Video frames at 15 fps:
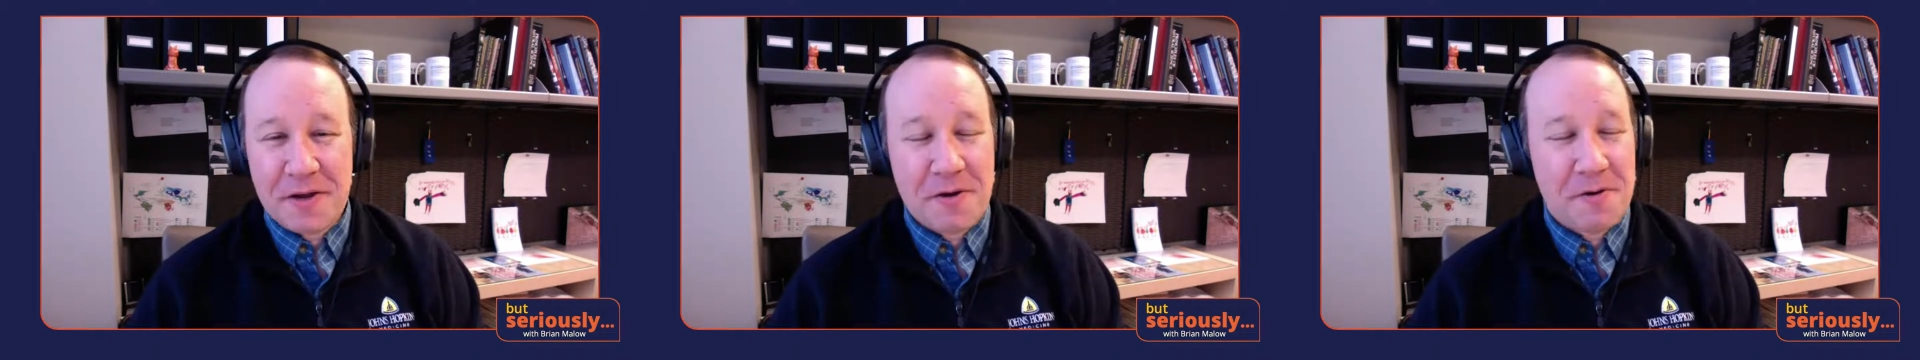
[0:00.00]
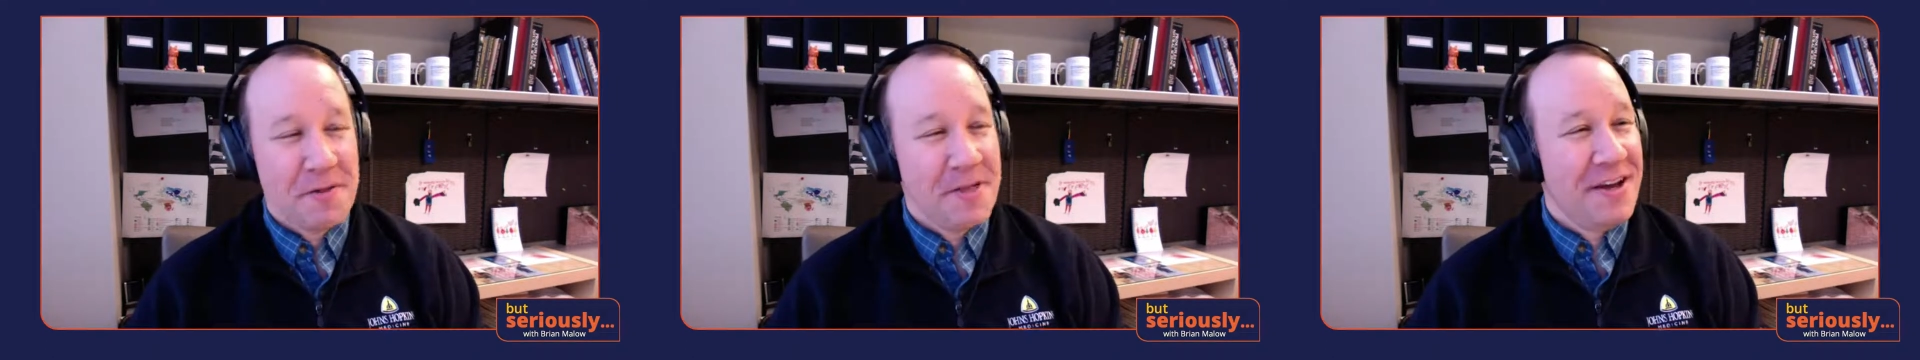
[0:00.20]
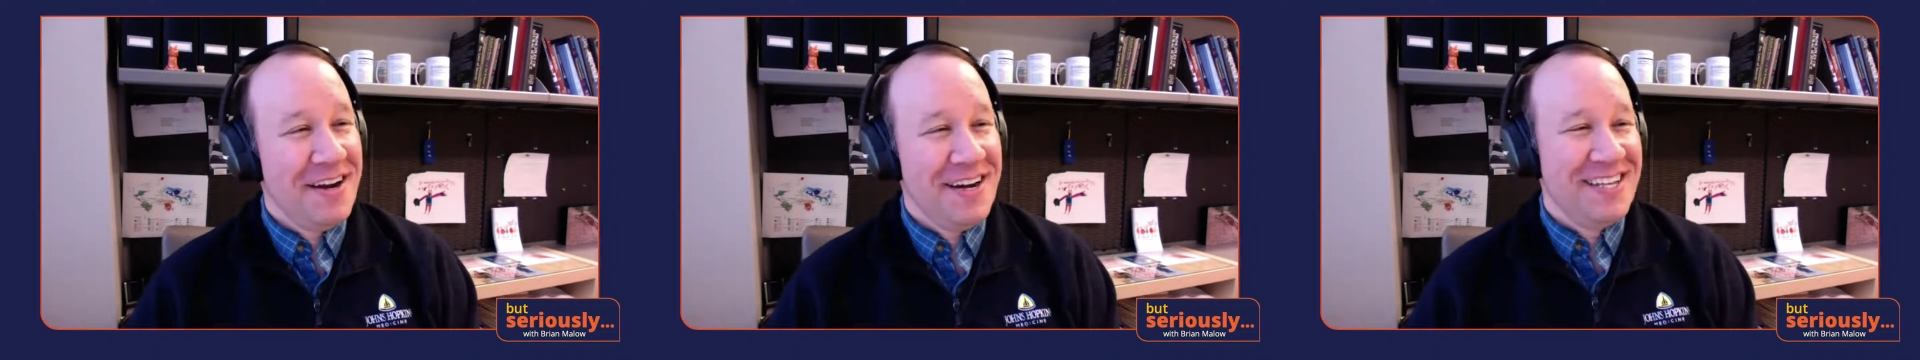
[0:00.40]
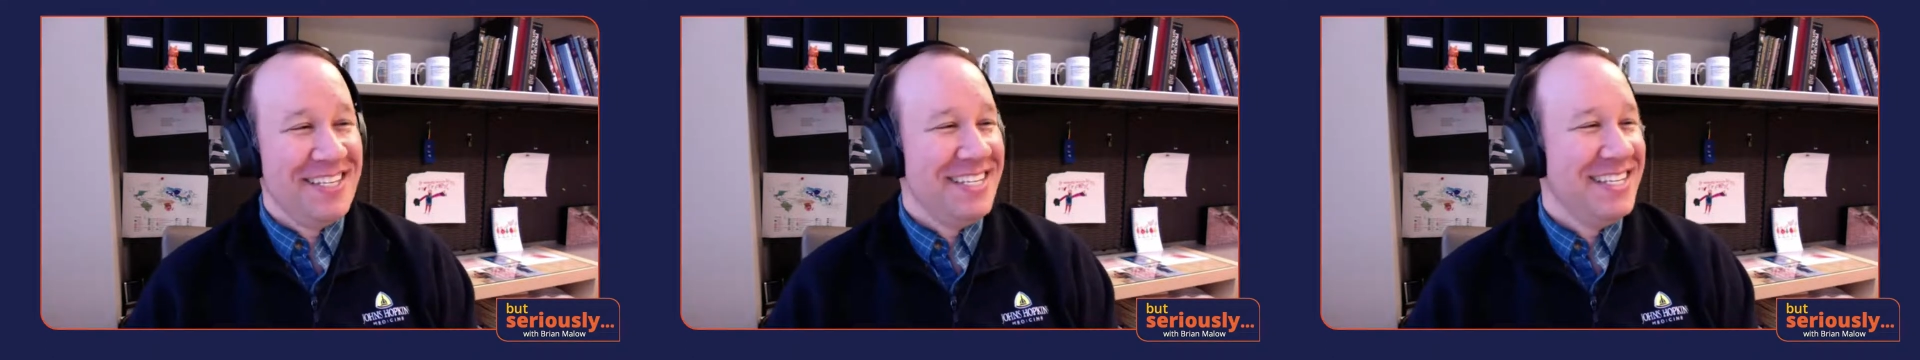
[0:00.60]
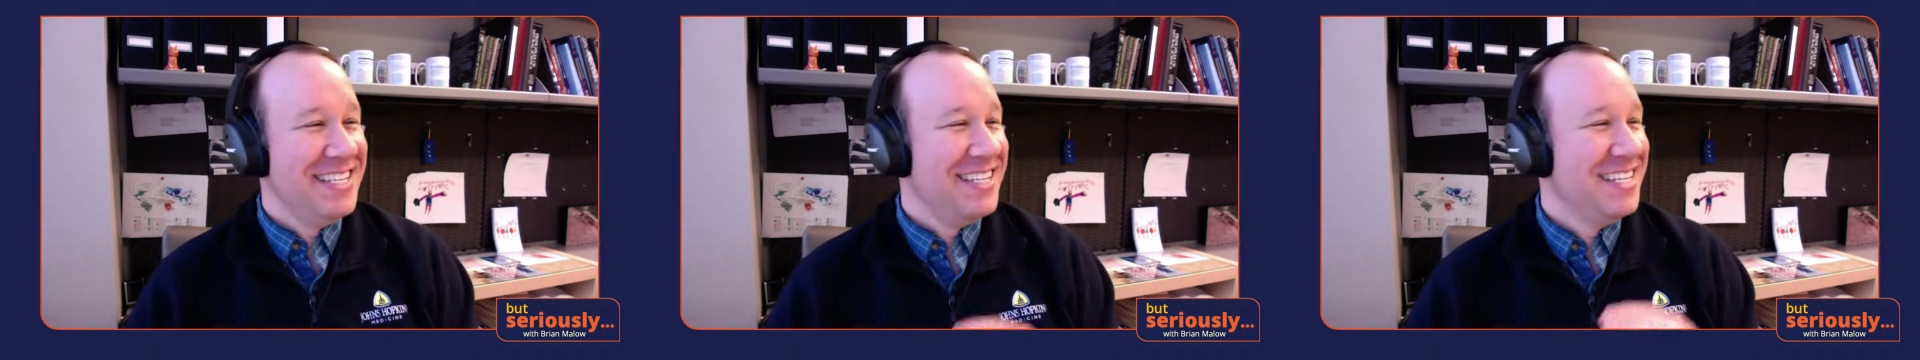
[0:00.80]
So
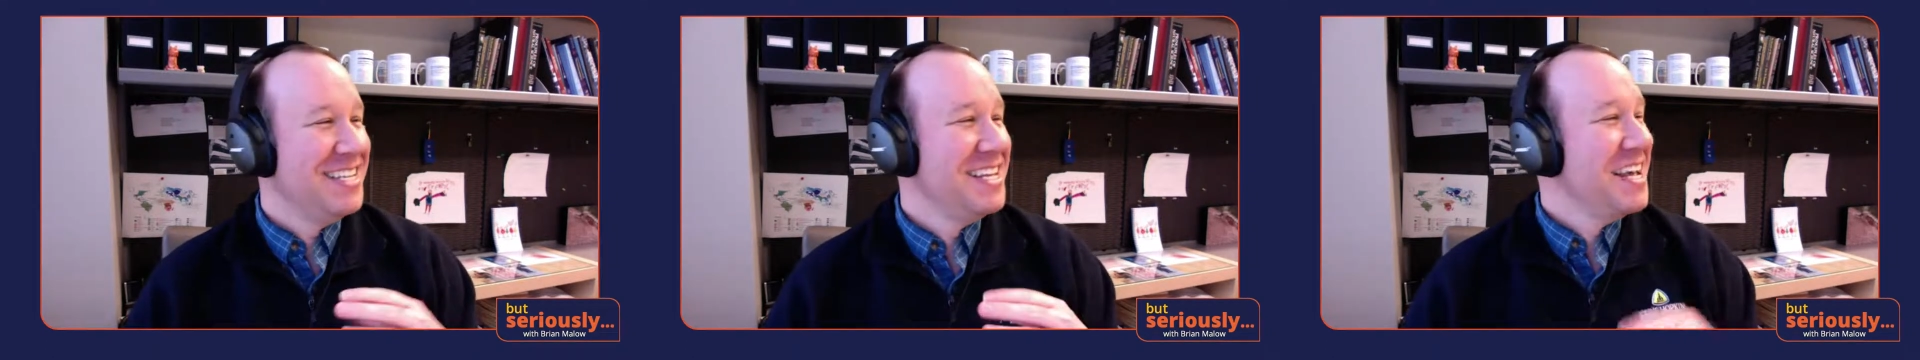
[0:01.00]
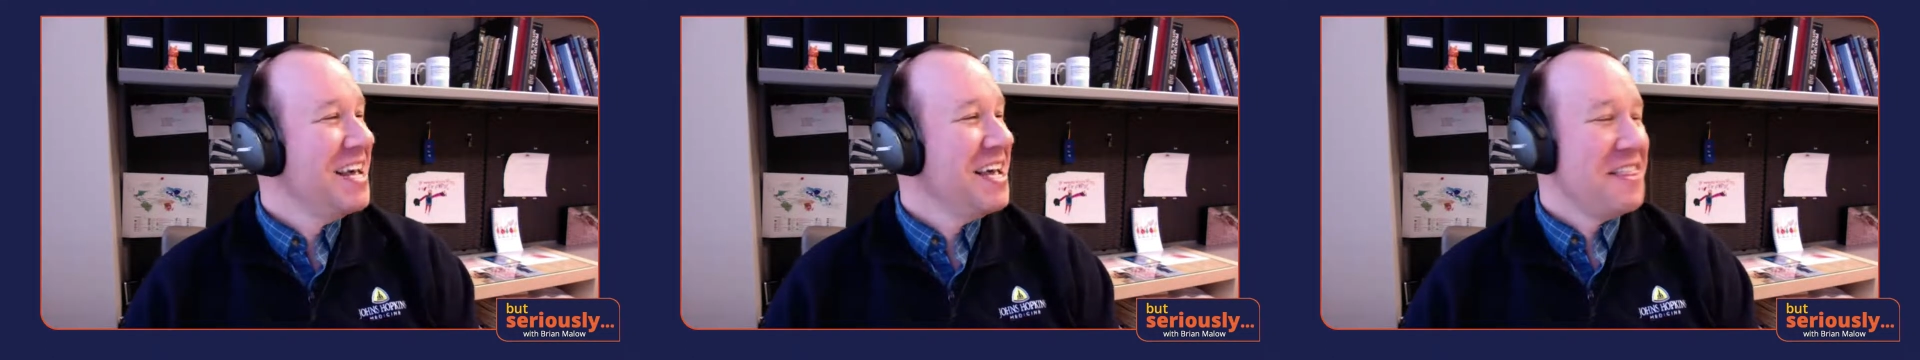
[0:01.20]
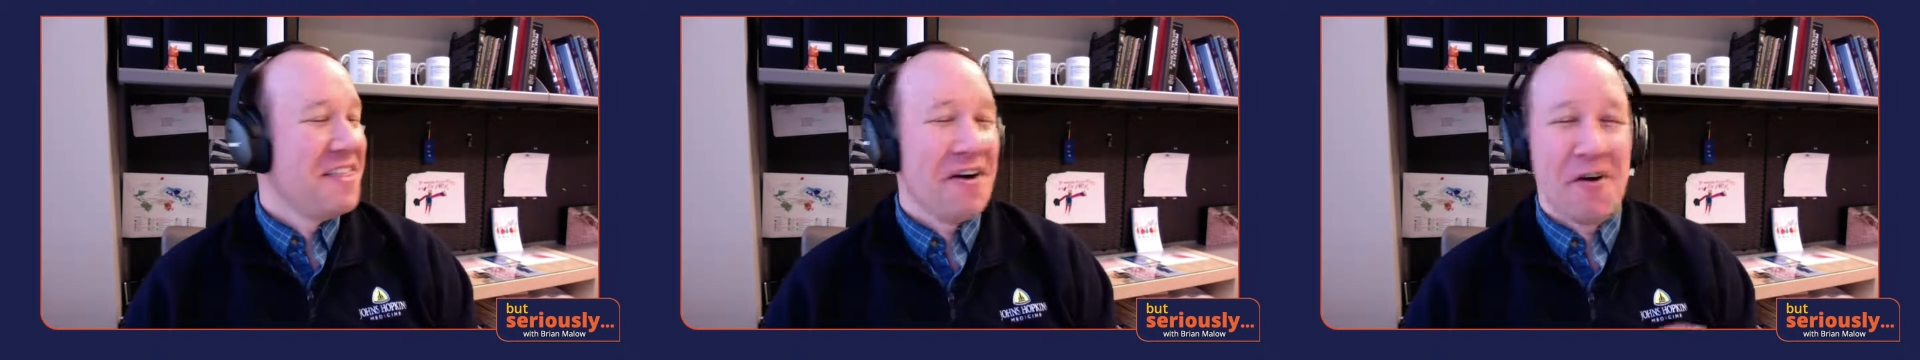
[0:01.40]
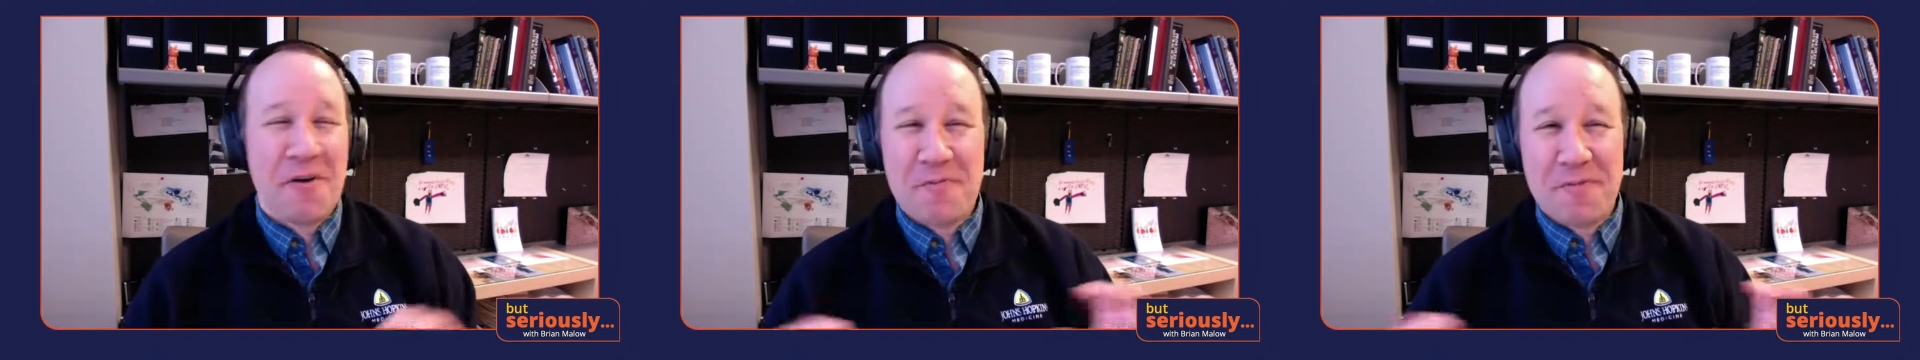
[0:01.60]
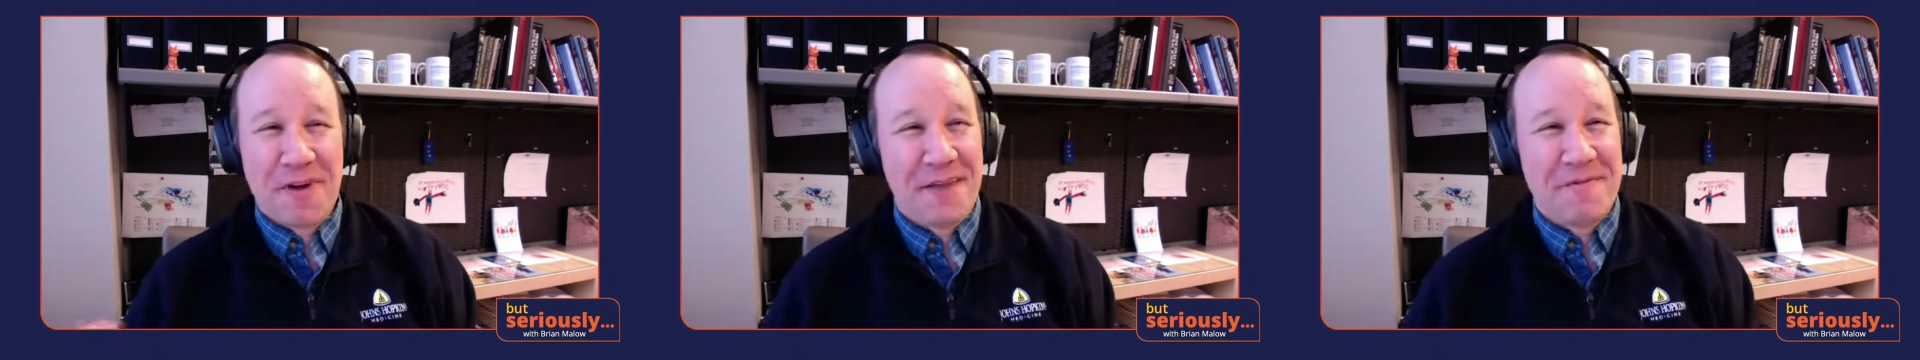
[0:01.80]
there's the
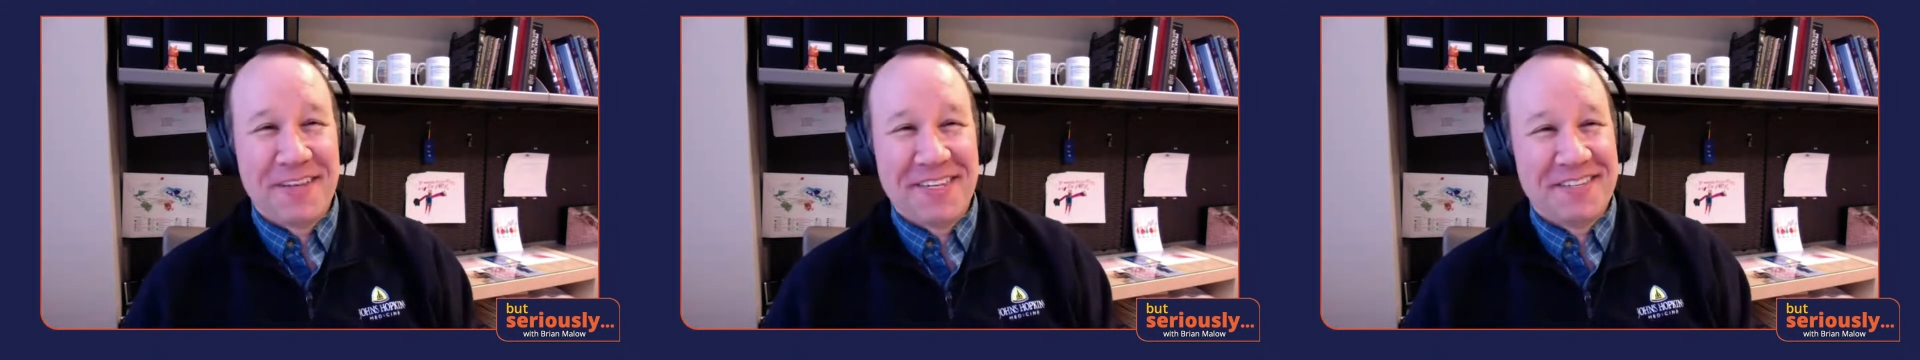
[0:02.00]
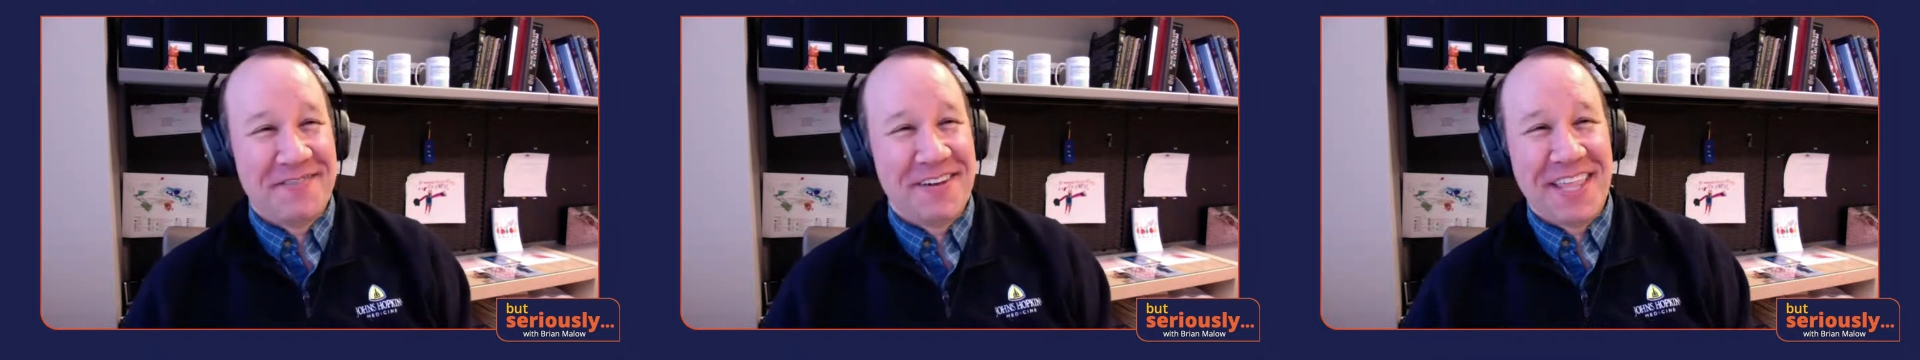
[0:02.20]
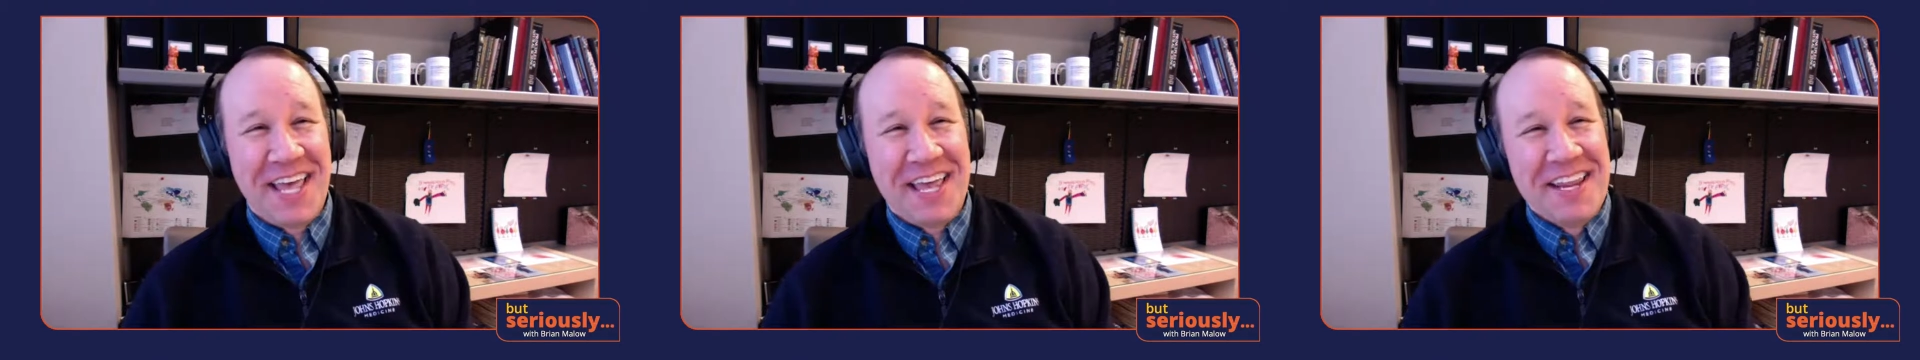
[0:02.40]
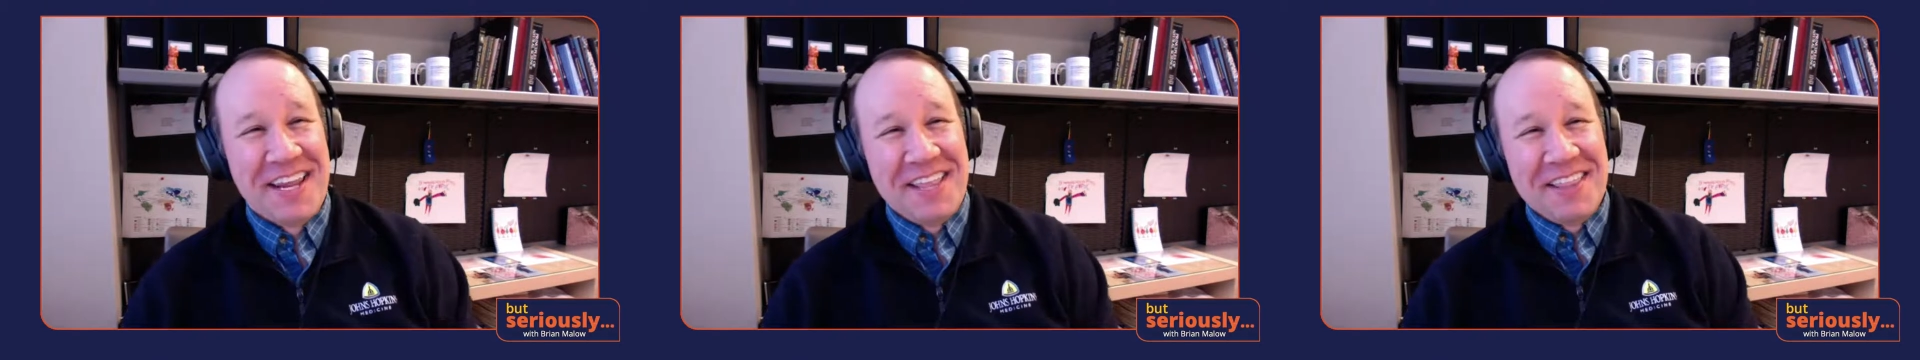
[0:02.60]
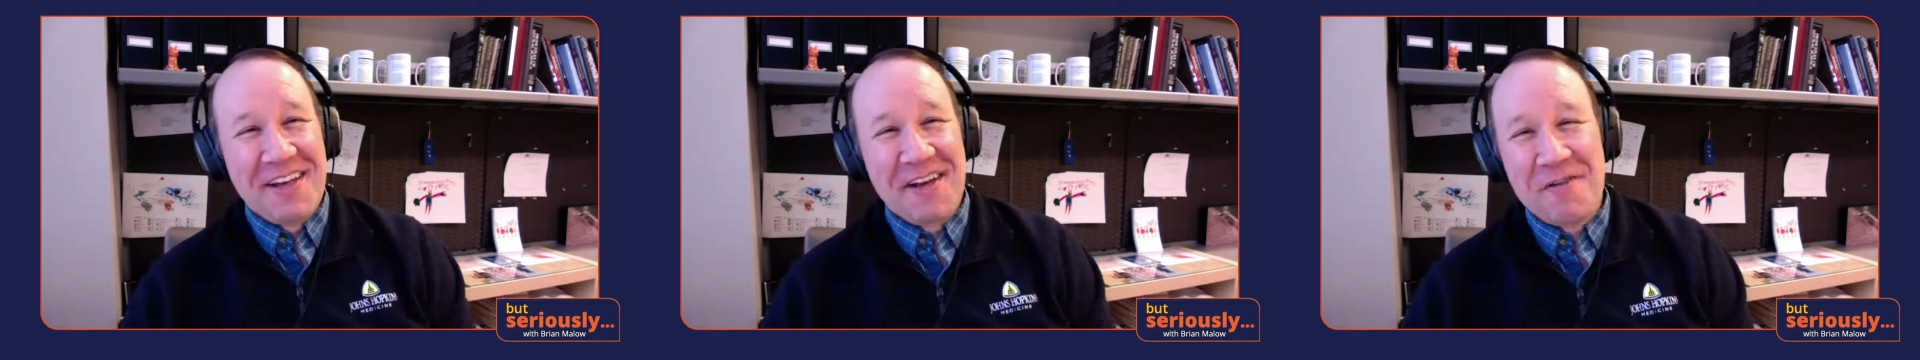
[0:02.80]
whole premise for that.